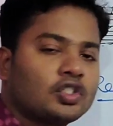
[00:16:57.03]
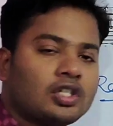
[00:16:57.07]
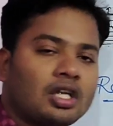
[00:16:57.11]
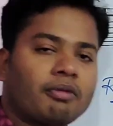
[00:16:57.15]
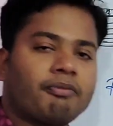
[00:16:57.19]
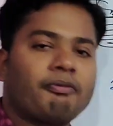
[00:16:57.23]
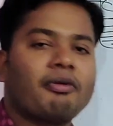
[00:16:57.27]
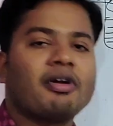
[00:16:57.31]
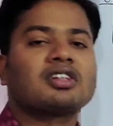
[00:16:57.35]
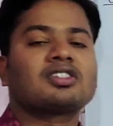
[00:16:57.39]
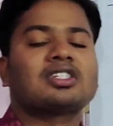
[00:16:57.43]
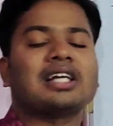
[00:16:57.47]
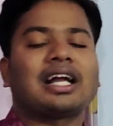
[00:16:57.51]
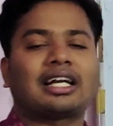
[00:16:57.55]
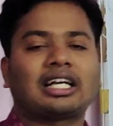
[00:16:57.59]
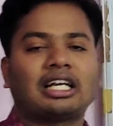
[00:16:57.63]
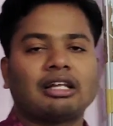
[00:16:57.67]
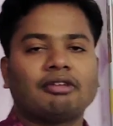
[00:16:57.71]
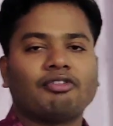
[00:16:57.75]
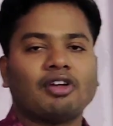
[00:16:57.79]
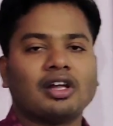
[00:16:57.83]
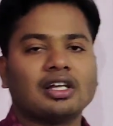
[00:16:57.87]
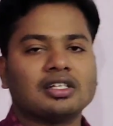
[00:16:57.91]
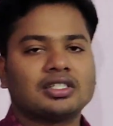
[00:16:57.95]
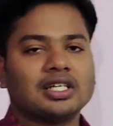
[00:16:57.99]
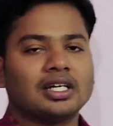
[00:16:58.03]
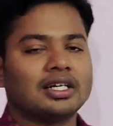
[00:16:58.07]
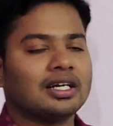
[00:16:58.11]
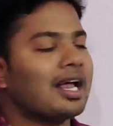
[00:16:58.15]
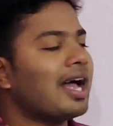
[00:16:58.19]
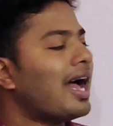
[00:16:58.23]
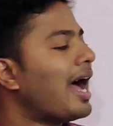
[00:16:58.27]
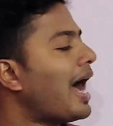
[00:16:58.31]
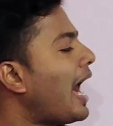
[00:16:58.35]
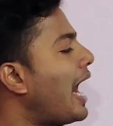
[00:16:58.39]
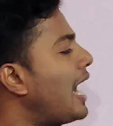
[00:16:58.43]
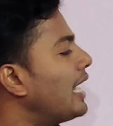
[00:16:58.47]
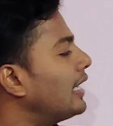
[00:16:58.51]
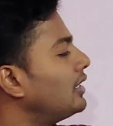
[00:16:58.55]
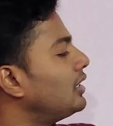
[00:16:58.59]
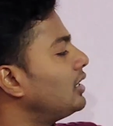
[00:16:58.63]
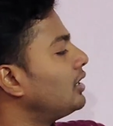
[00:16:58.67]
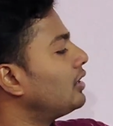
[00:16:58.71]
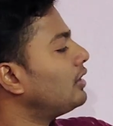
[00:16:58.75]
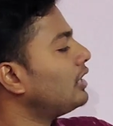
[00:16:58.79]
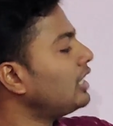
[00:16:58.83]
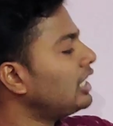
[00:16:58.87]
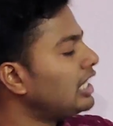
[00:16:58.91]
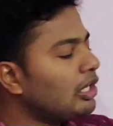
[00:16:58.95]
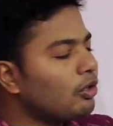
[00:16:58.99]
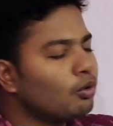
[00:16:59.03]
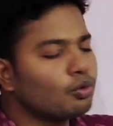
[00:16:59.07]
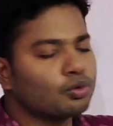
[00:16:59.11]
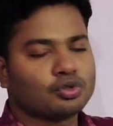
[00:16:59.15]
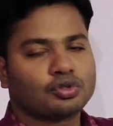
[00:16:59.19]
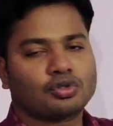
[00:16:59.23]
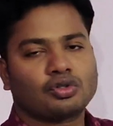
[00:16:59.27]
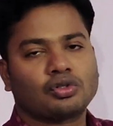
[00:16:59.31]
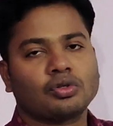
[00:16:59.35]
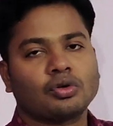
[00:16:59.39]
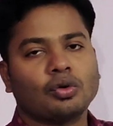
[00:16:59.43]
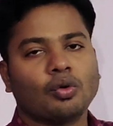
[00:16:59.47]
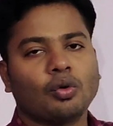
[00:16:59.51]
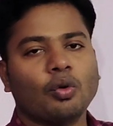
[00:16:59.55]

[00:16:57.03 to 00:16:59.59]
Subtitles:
surface active agent and reduce.